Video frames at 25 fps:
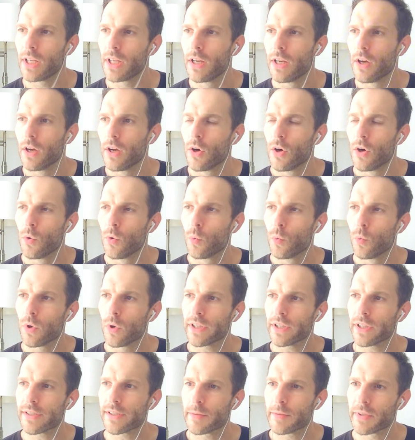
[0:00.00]
What are
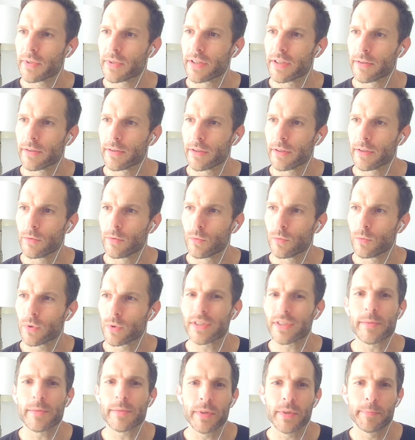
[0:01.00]
some of
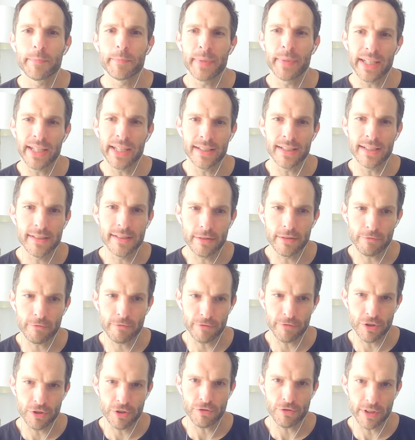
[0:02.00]
the biggest
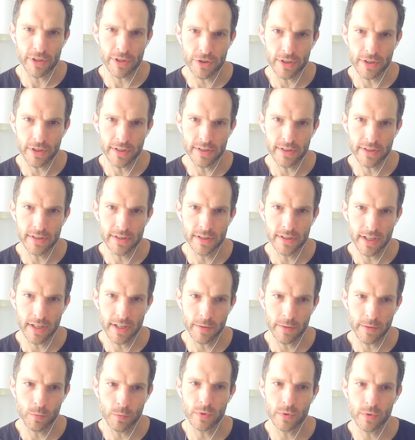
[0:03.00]
restrictions? Like,
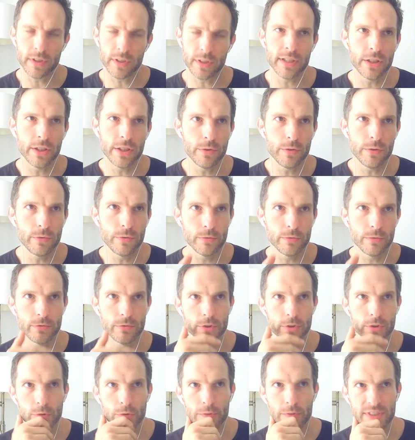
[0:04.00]
and
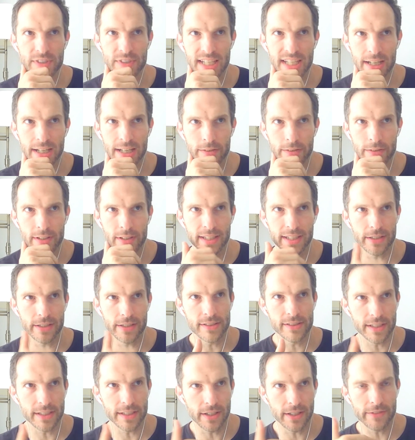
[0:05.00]
you obviously have, I think you
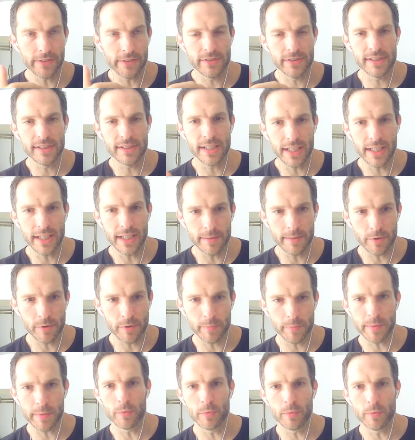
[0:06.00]
said you have teams of
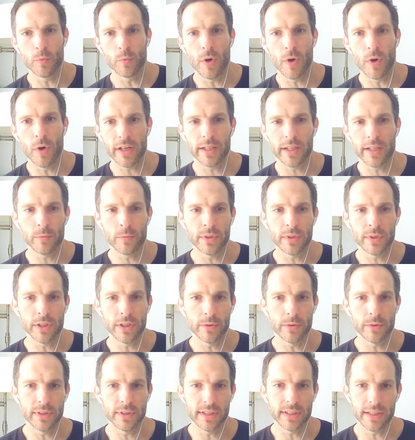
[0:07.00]
people working with
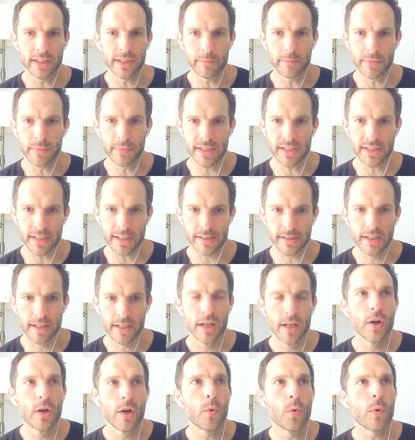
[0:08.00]
you in business.
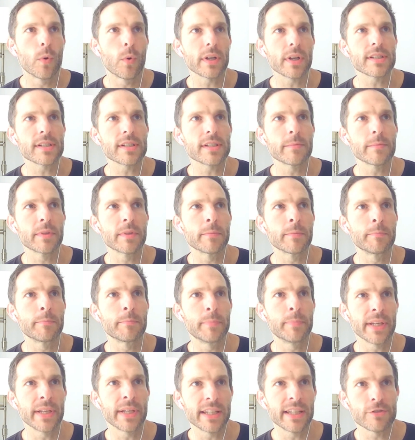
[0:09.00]
What are some of the
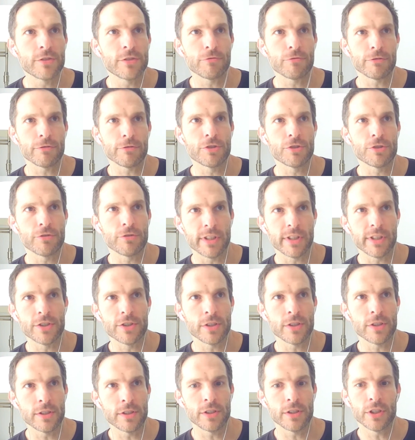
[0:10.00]
biggest
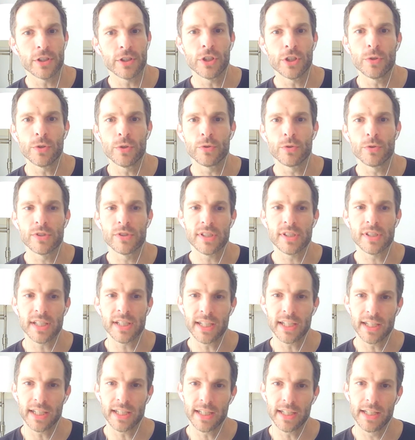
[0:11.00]
restrictions that you
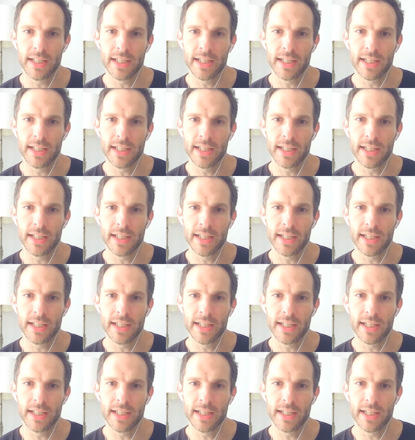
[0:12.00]
see?